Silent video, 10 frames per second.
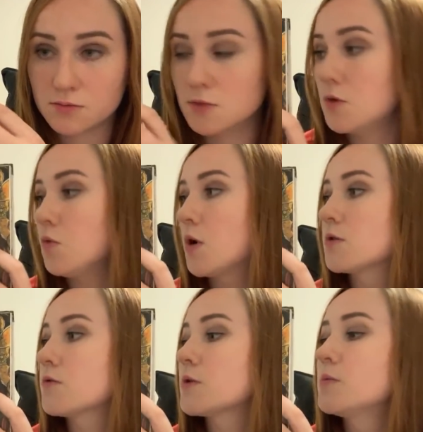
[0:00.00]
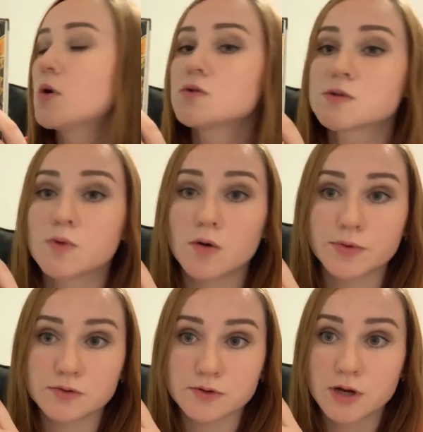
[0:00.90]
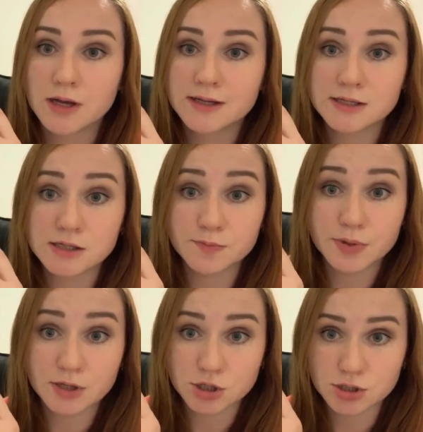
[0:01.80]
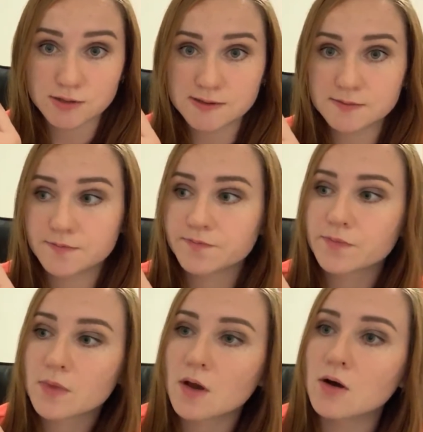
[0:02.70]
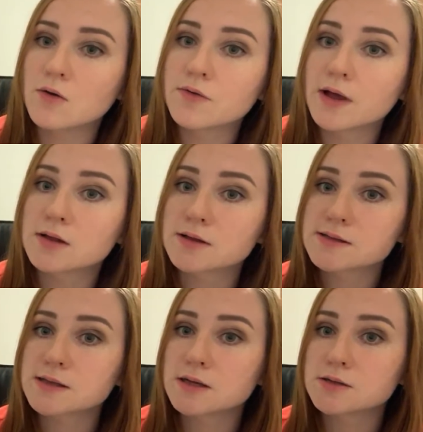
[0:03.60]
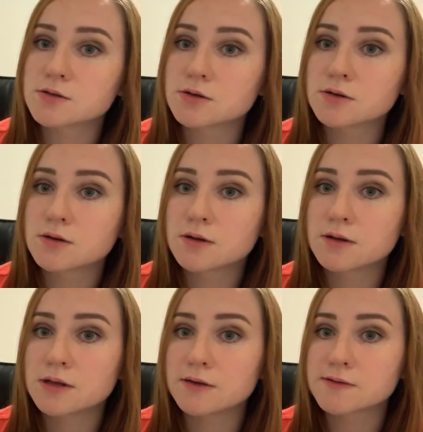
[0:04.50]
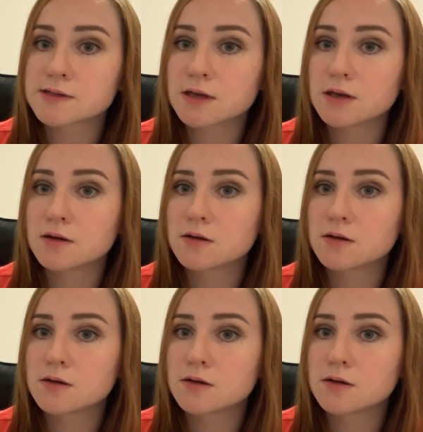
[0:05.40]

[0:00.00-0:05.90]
One of the most popular depictions of Alexander Nevsky.